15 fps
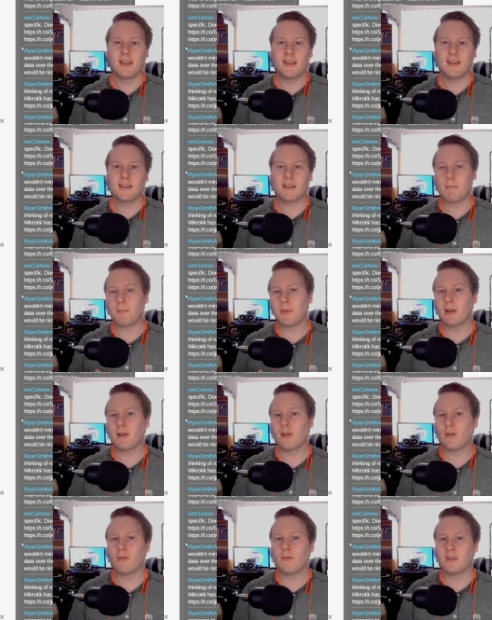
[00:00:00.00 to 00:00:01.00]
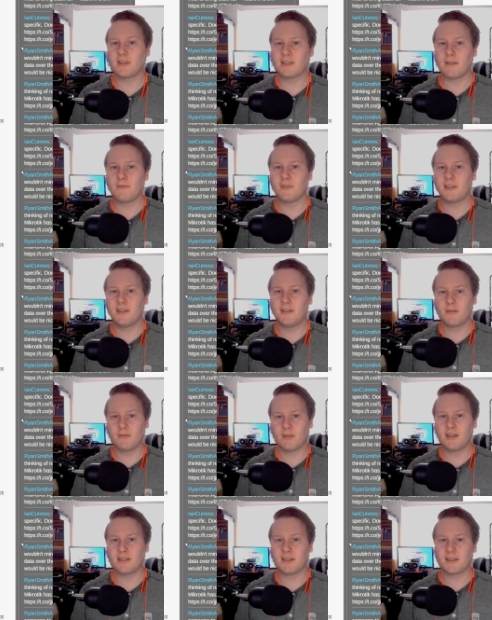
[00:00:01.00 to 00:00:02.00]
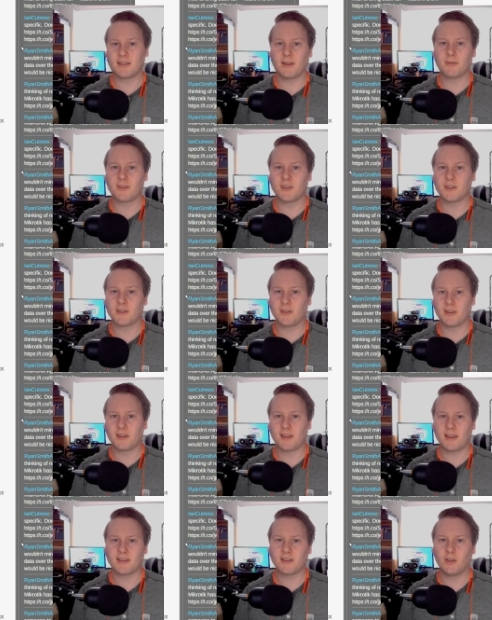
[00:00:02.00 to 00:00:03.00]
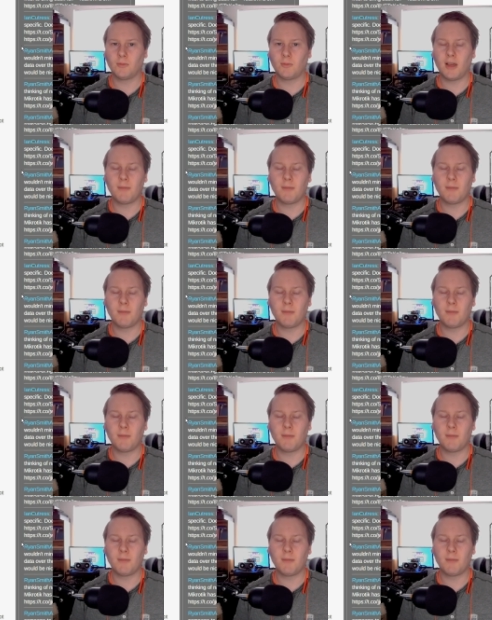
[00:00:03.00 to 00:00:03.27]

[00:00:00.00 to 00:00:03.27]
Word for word: is below seventy degrees Celsius on the desktop.